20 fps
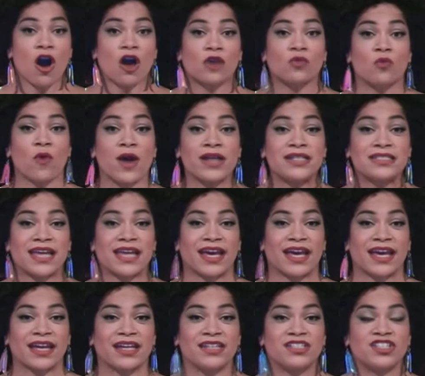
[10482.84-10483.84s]
On what
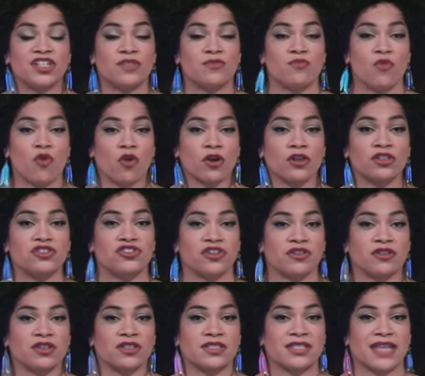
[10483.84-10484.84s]
day did more
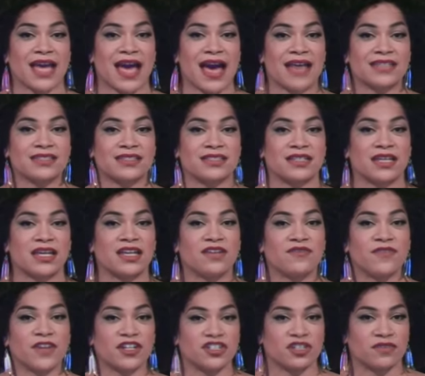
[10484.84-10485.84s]
jurors cast an
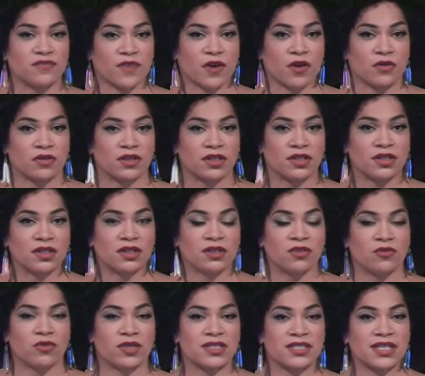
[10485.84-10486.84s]
eviction vote?
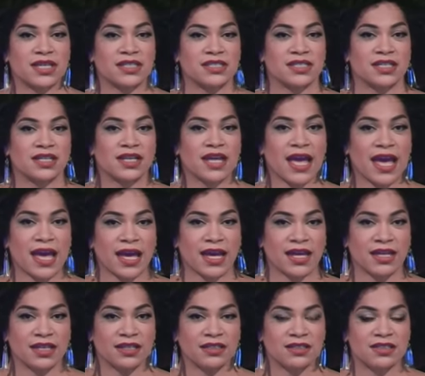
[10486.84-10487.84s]
Was it
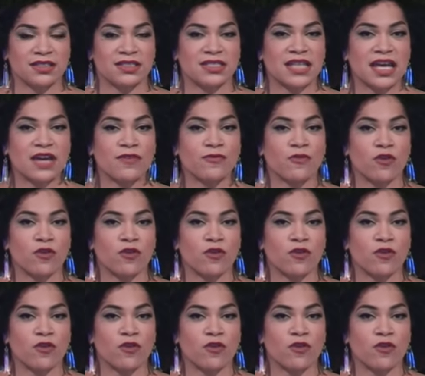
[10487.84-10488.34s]
A, day